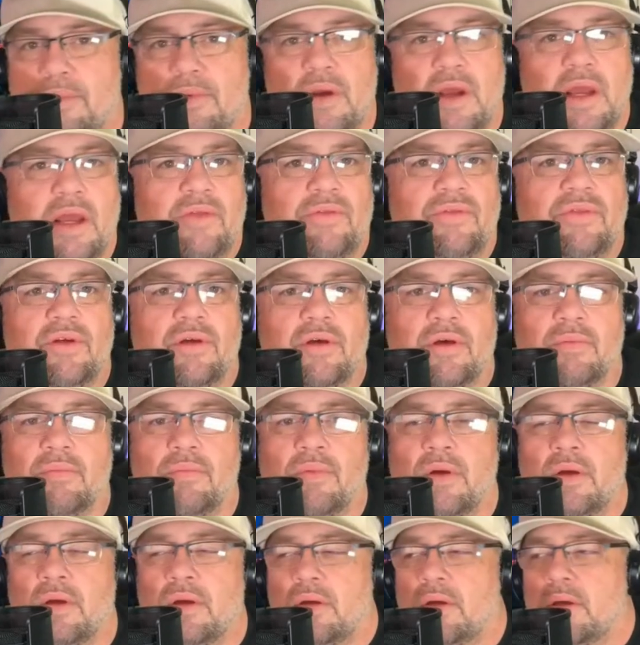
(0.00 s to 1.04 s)
and the
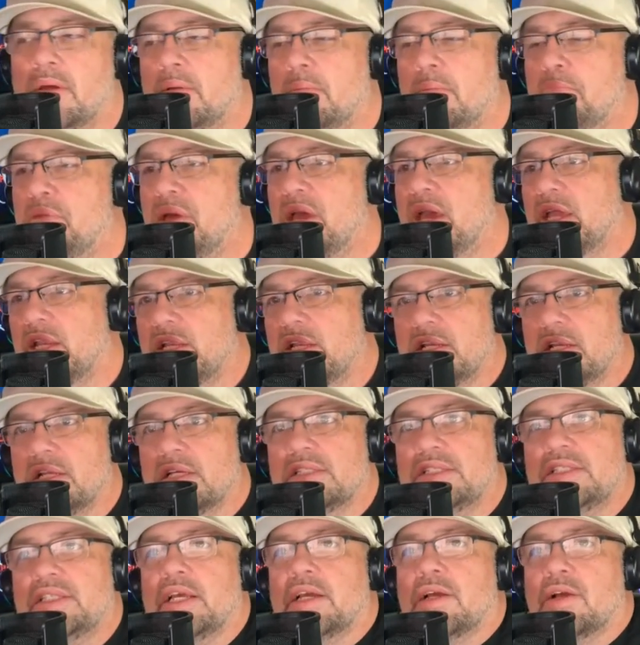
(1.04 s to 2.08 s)

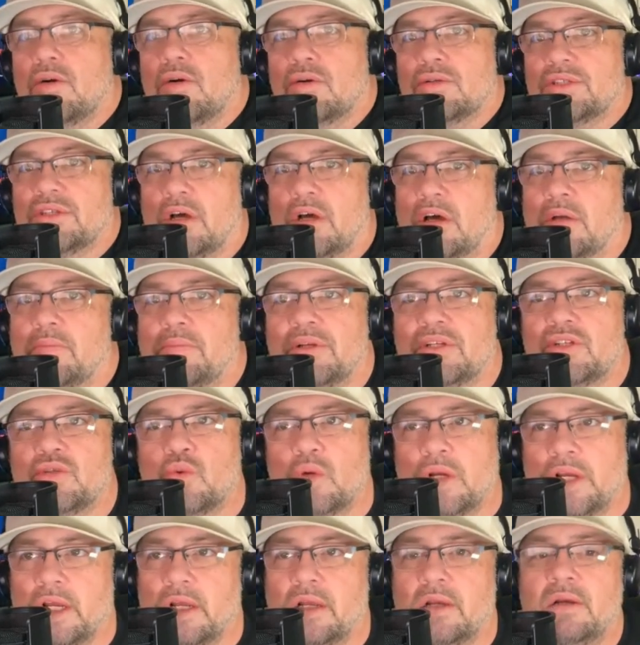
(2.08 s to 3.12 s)
pettiness that goes on
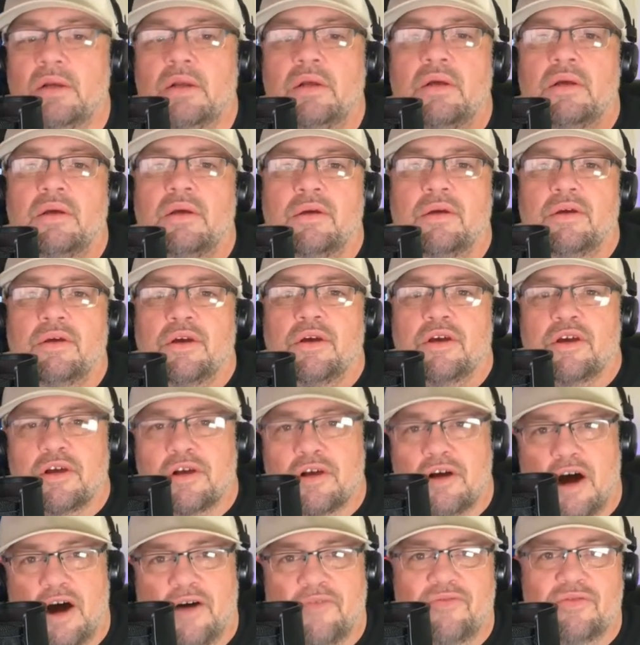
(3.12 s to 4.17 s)
between
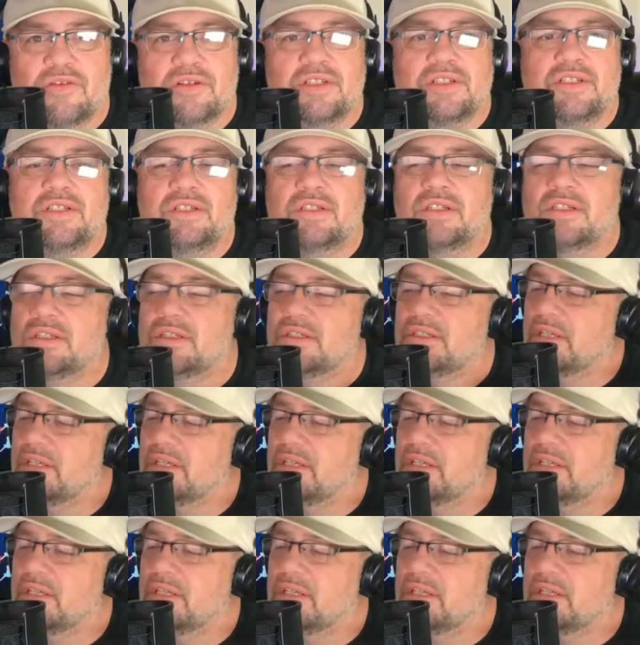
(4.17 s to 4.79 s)
conferences